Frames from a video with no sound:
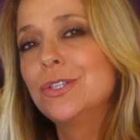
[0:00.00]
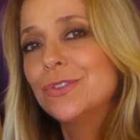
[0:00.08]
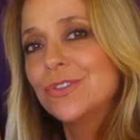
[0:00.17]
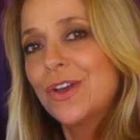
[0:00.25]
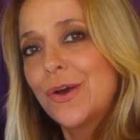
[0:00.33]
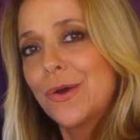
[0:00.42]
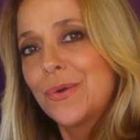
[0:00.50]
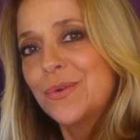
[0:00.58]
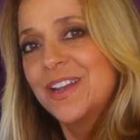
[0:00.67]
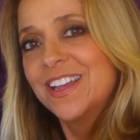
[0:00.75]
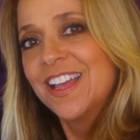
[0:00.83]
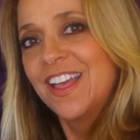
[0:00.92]
you
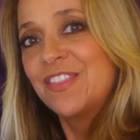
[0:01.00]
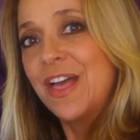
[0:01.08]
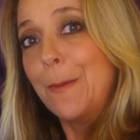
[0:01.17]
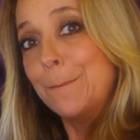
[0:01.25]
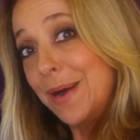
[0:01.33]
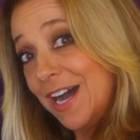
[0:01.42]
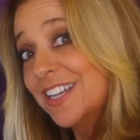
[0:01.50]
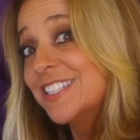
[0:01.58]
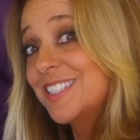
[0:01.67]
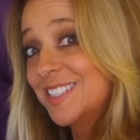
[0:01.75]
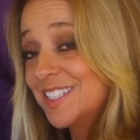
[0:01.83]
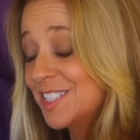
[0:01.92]
know that my
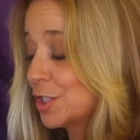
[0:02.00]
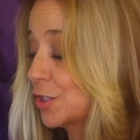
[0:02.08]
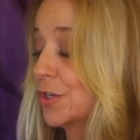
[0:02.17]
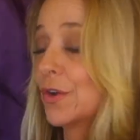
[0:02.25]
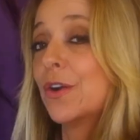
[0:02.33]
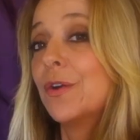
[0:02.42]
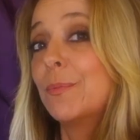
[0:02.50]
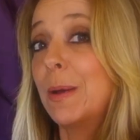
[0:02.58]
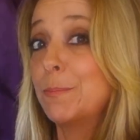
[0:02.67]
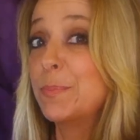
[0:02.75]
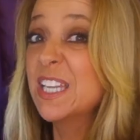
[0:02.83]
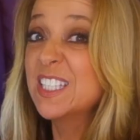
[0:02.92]
sister,
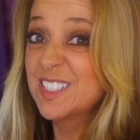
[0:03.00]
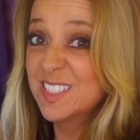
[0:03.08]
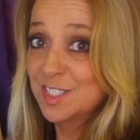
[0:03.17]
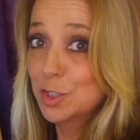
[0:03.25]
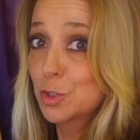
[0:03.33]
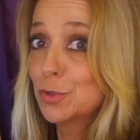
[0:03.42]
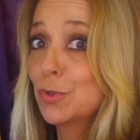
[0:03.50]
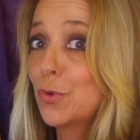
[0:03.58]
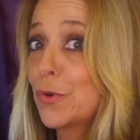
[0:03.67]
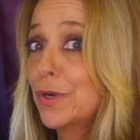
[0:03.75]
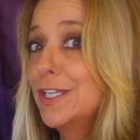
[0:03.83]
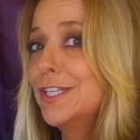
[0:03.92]
my big sister
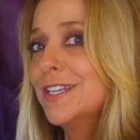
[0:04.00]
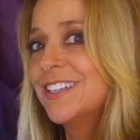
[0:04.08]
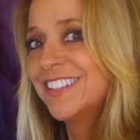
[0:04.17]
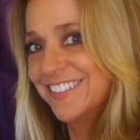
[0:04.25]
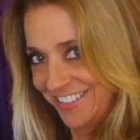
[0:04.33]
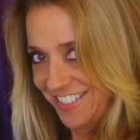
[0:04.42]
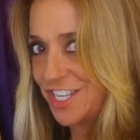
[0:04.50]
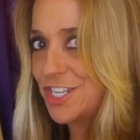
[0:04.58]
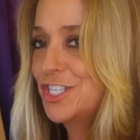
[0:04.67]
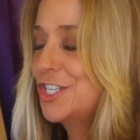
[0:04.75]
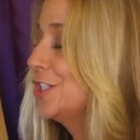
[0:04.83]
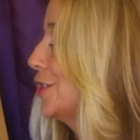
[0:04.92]
Lori,
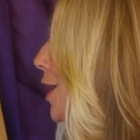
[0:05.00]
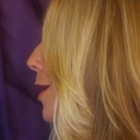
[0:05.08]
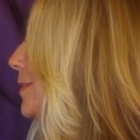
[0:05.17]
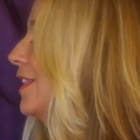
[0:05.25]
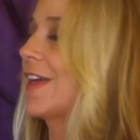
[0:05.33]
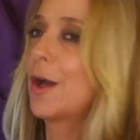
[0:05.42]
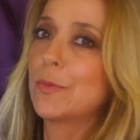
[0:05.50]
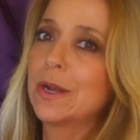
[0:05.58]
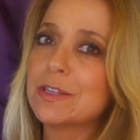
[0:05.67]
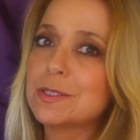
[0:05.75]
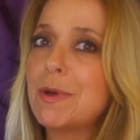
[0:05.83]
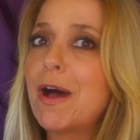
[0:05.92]
she taught me that when
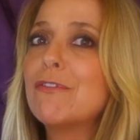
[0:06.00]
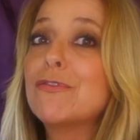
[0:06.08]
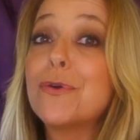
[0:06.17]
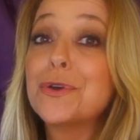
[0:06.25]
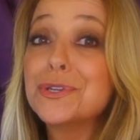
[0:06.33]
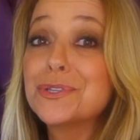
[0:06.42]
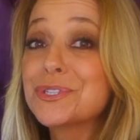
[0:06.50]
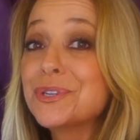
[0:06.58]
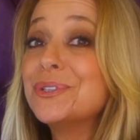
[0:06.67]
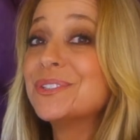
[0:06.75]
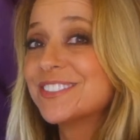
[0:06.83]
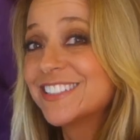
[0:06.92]
I was about 4 years
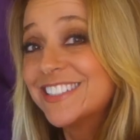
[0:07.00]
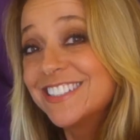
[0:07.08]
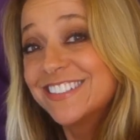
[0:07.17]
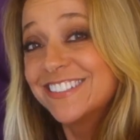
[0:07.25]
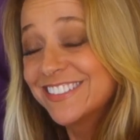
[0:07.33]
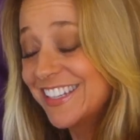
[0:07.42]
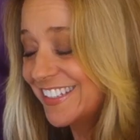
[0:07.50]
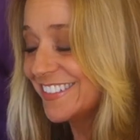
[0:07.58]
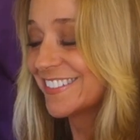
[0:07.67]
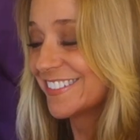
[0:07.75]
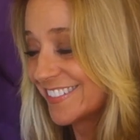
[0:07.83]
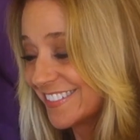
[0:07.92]
old. Did you know
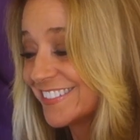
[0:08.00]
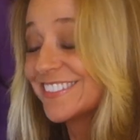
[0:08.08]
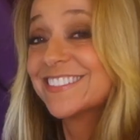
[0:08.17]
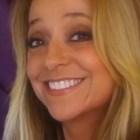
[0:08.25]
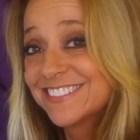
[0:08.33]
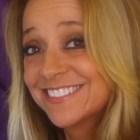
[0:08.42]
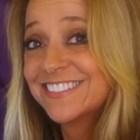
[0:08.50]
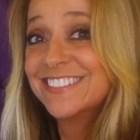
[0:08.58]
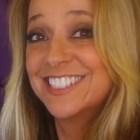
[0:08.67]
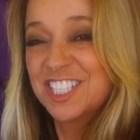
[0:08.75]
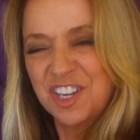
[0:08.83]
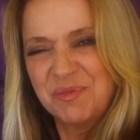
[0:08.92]
that?
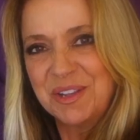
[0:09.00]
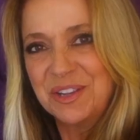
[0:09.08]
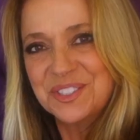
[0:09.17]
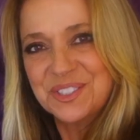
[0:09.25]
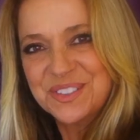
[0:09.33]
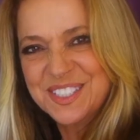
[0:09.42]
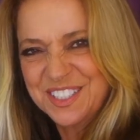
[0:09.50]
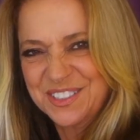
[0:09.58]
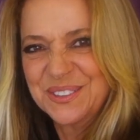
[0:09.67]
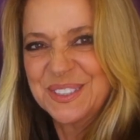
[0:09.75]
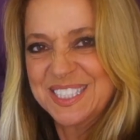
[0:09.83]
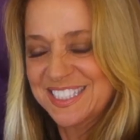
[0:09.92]
She taught me all sorts of
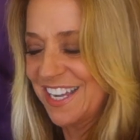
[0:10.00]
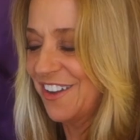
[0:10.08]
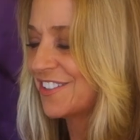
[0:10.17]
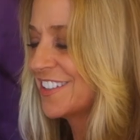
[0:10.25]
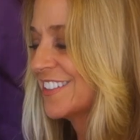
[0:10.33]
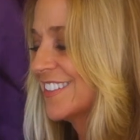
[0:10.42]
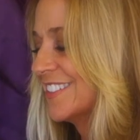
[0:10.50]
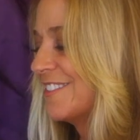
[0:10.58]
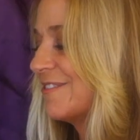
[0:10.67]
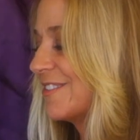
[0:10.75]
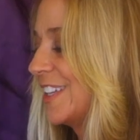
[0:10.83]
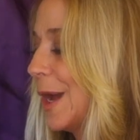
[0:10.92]
cool stuff.
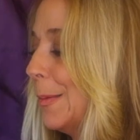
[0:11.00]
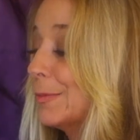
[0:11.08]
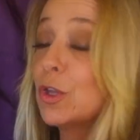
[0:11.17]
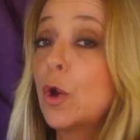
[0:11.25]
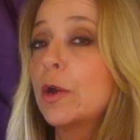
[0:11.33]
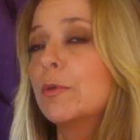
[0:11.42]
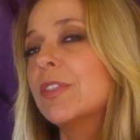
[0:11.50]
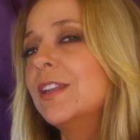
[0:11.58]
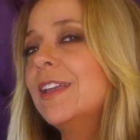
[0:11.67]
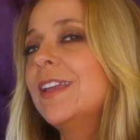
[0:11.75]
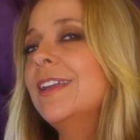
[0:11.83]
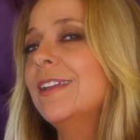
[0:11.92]
Yep, Lori with
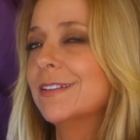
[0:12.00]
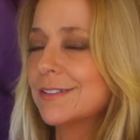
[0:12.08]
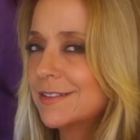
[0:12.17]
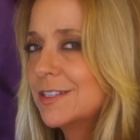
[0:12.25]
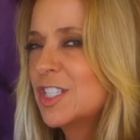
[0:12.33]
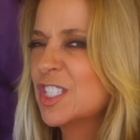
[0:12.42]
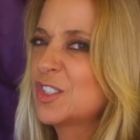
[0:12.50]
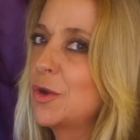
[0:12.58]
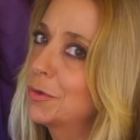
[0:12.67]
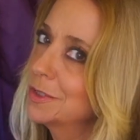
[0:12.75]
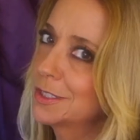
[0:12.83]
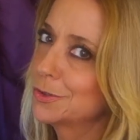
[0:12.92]
an E. She's
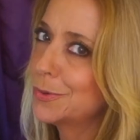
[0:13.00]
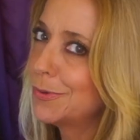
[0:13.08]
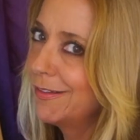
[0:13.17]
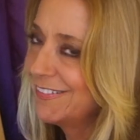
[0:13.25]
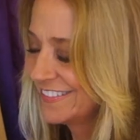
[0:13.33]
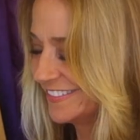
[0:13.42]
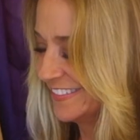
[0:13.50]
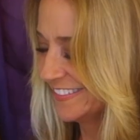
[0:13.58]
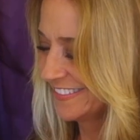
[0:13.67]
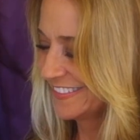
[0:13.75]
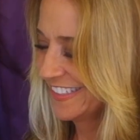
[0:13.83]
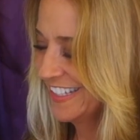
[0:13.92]
totally cool.
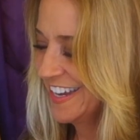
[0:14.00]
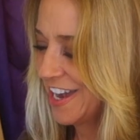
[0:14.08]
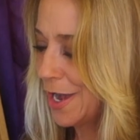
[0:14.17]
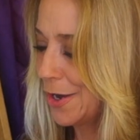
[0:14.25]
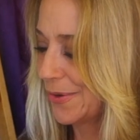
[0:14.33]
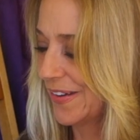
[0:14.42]
All